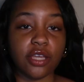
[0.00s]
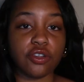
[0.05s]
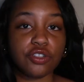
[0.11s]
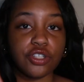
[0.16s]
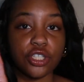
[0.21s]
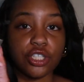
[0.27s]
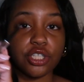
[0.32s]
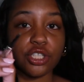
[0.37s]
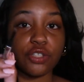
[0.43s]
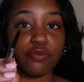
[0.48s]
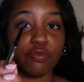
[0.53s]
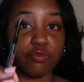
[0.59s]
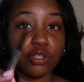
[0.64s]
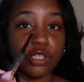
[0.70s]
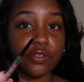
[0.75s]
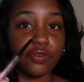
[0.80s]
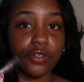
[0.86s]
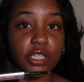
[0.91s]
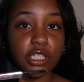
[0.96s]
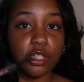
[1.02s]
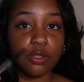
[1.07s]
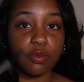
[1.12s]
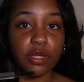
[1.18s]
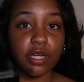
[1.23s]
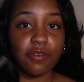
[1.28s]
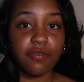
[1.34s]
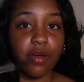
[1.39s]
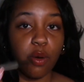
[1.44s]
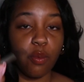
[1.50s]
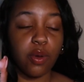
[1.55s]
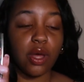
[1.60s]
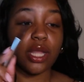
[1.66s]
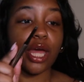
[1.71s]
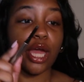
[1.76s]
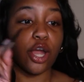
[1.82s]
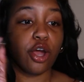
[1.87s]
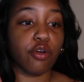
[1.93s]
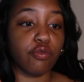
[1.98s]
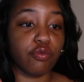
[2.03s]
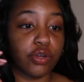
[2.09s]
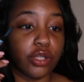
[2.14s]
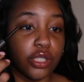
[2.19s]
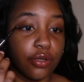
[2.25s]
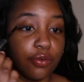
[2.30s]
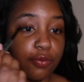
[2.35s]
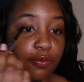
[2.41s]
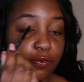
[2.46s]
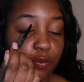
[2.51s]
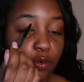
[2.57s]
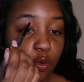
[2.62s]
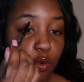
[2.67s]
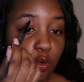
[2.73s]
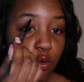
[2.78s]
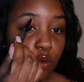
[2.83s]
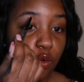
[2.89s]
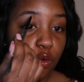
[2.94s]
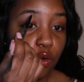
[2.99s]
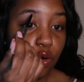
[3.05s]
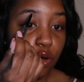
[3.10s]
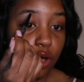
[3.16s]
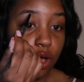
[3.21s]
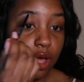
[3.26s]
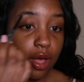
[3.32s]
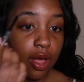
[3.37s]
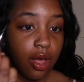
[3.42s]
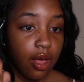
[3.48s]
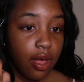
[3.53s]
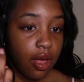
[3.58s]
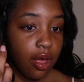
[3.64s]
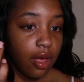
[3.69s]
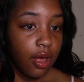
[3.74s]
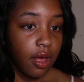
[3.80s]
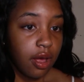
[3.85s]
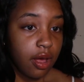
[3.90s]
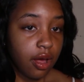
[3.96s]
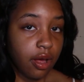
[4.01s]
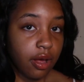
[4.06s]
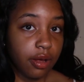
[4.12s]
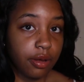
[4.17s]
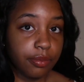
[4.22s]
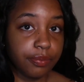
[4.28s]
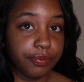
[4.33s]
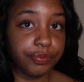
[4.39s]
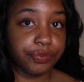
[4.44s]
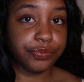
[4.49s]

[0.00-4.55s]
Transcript: usually reach for this one if I want like a really full brow.